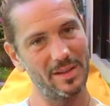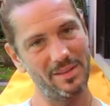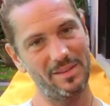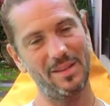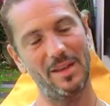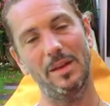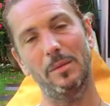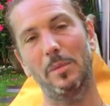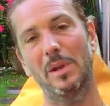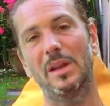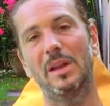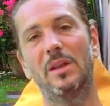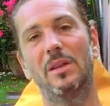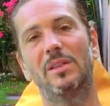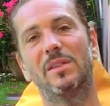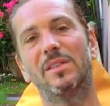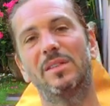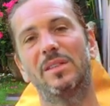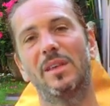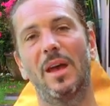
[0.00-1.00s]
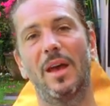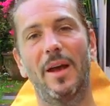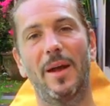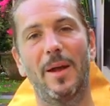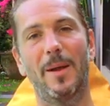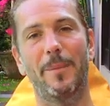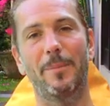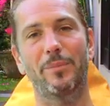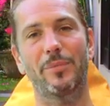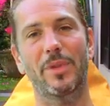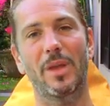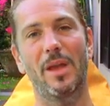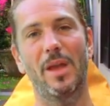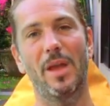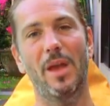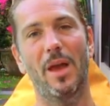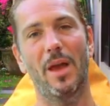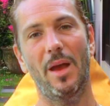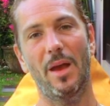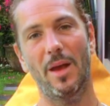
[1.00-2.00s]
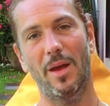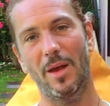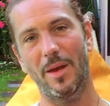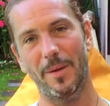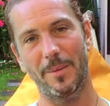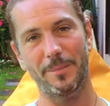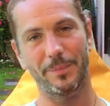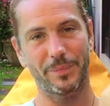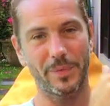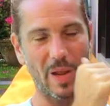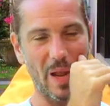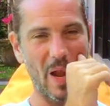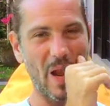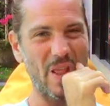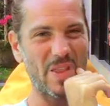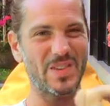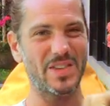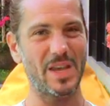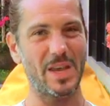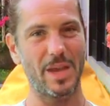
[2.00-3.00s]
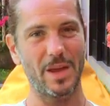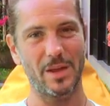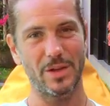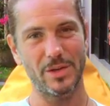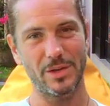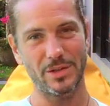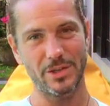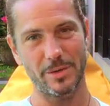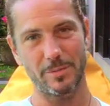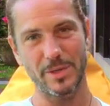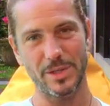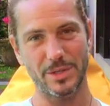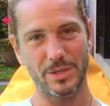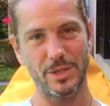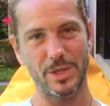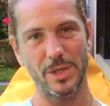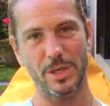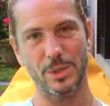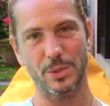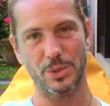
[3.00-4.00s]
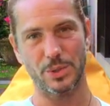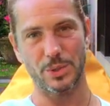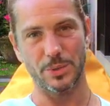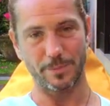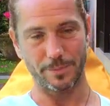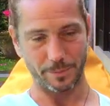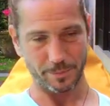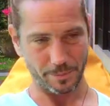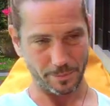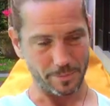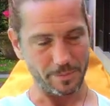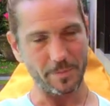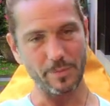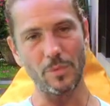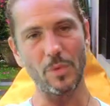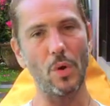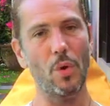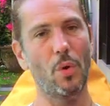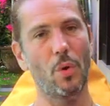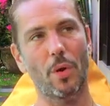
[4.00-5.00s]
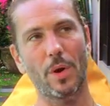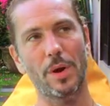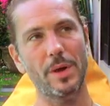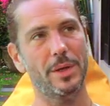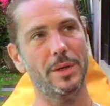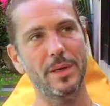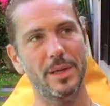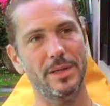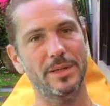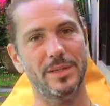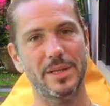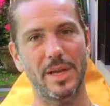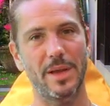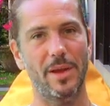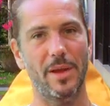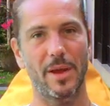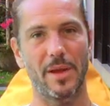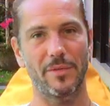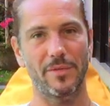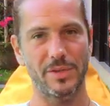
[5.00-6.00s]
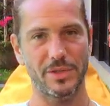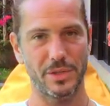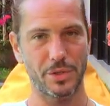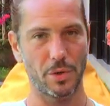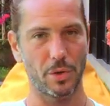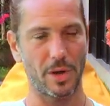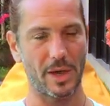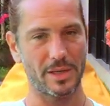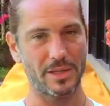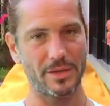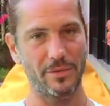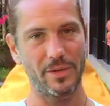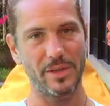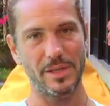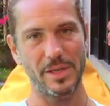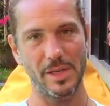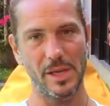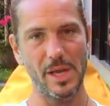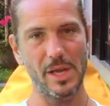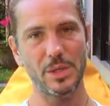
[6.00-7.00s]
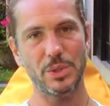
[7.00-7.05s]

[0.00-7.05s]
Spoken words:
10 minutes, let's say gymnastics, or let's say physical activity.